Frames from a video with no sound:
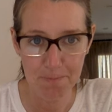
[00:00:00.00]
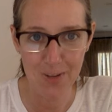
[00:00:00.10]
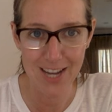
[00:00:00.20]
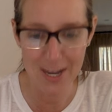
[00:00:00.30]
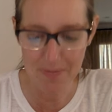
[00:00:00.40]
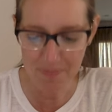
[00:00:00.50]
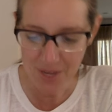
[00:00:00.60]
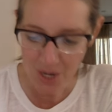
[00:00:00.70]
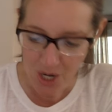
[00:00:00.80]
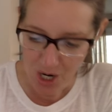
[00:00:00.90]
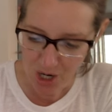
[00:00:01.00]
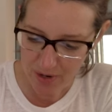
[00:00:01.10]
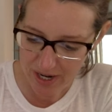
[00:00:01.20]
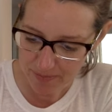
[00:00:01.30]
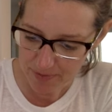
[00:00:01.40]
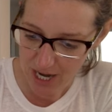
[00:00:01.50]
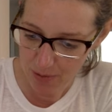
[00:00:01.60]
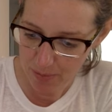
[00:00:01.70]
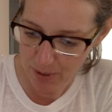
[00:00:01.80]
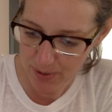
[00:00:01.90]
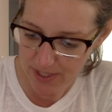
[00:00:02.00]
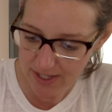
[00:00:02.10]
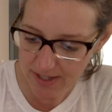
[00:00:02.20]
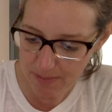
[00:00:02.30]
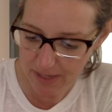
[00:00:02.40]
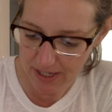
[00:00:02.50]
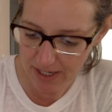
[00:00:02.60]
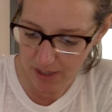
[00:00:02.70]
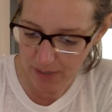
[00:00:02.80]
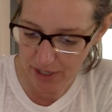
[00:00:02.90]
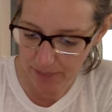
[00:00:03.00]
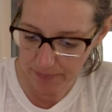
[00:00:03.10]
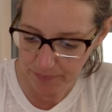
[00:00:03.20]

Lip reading: Okay? All right, I will post this, but here we go.